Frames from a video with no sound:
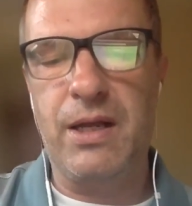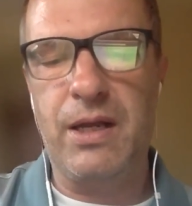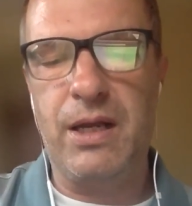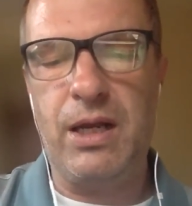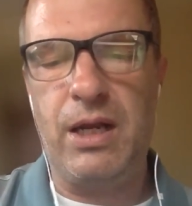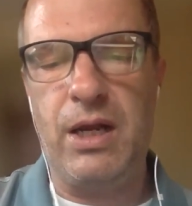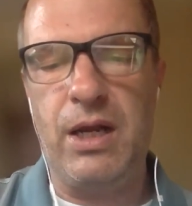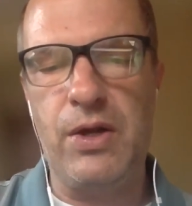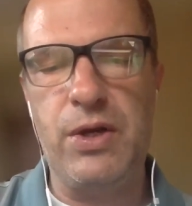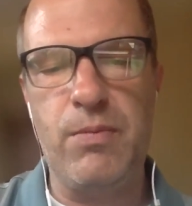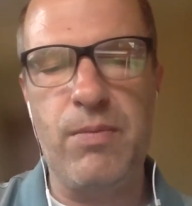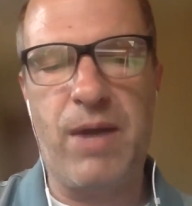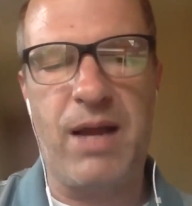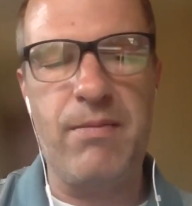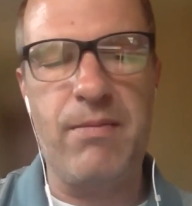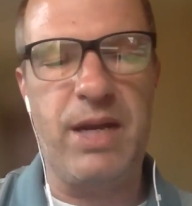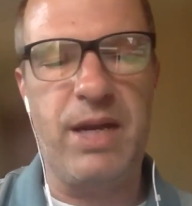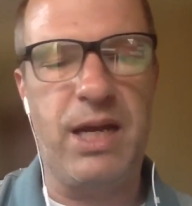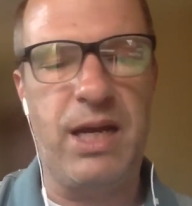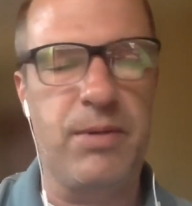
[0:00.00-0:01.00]
you
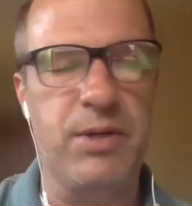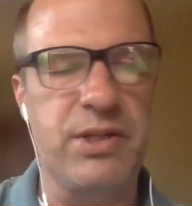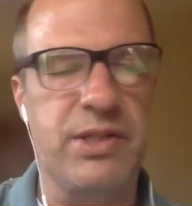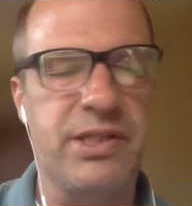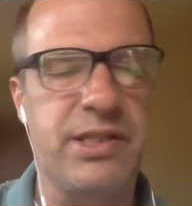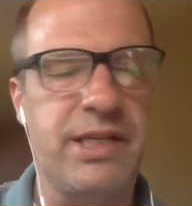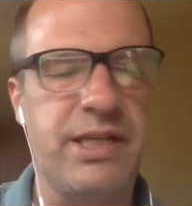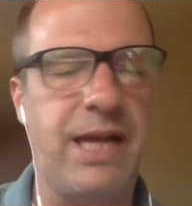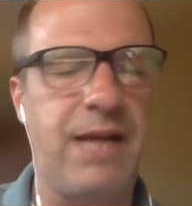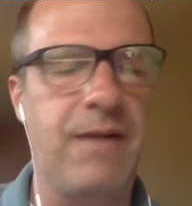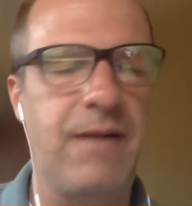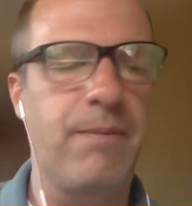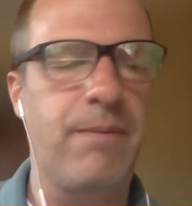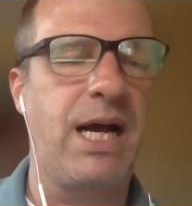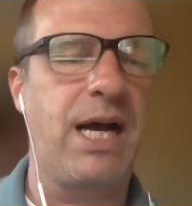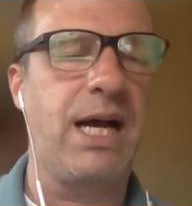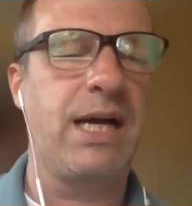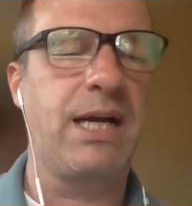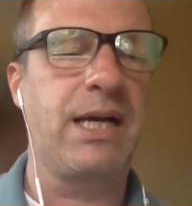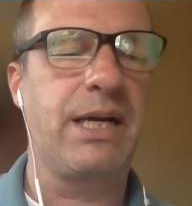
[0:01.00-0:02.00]
might be able to skate
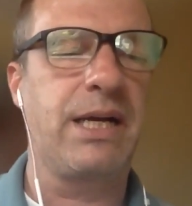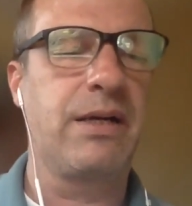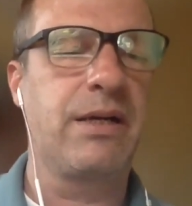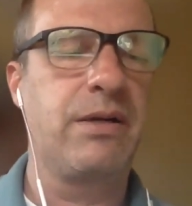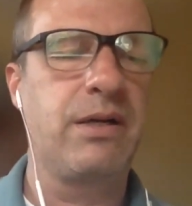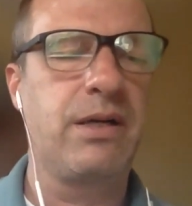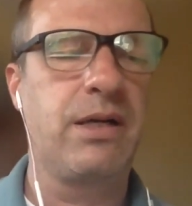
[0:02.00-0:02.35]
by